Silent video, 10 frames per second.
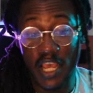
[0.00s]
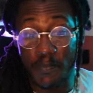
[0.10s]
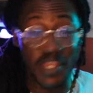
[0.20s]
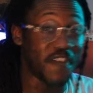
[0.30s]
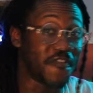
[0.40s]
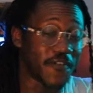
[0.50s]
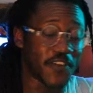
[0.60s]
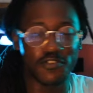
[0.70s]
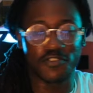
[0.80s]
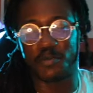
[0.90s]
But your favorite
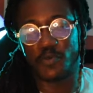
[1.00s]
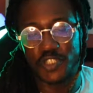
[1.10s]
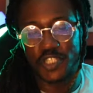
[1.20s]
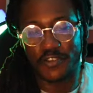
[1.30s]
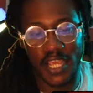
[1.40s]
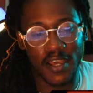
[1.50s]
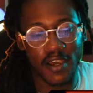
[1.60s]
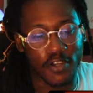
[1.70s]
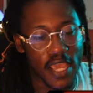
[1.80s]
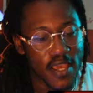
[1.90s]
YouTuber will tell you that.
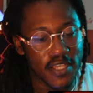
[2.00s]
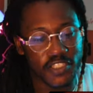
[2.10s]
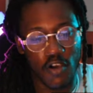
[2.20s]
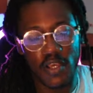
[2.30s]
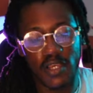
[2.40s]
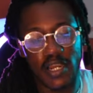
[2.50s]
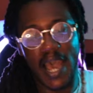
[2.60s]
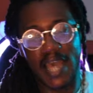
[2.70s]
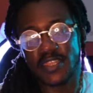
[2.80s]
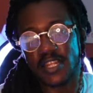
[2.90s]
Okay, so
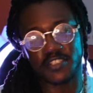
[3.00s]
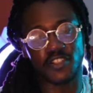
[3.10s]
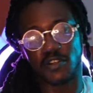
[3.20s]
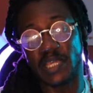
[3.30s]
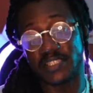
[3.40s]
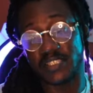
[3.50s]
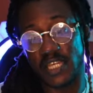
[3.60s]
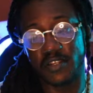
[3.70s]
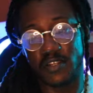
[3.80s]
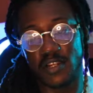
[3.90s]
I think this is going to be a
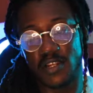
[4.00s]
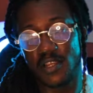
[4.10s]
sender.